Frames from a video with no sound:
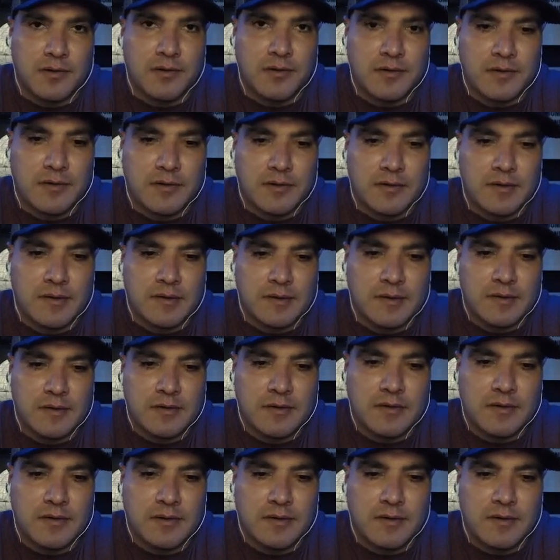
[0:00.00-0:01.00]

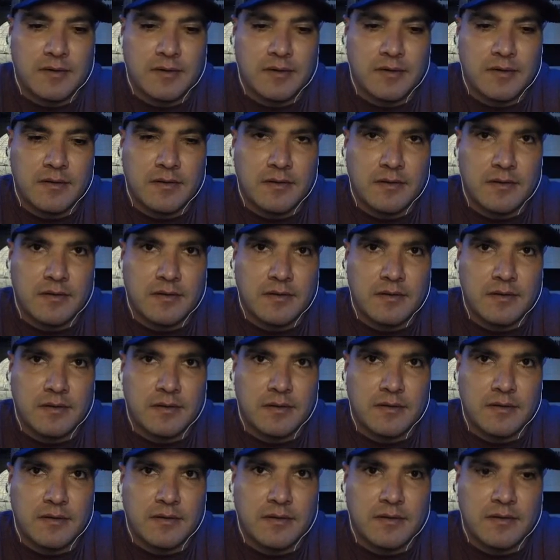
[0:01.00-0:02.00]

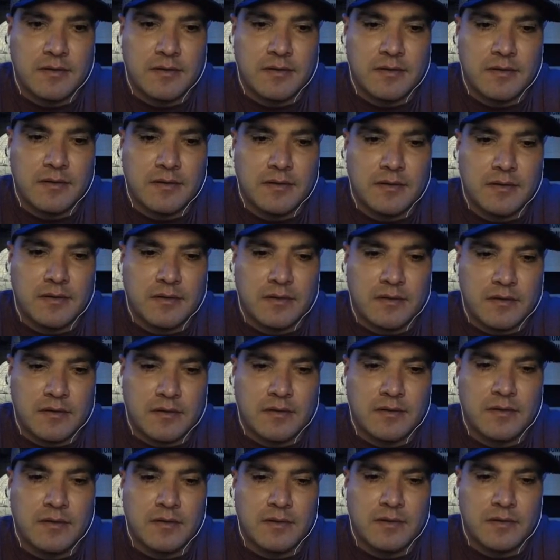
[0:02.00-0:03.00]

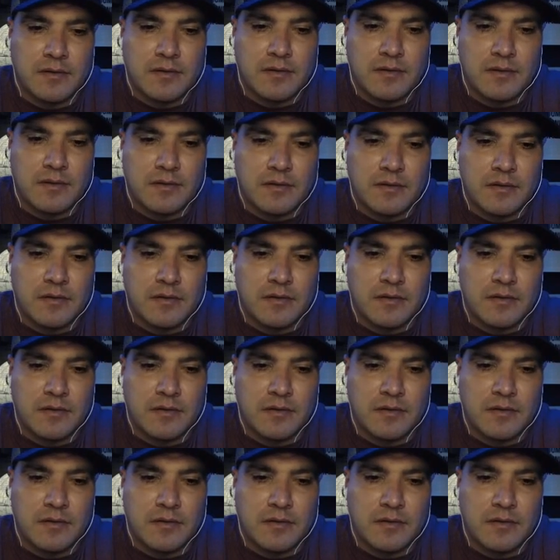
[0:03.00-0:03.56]
No words are spoken by the person on screen.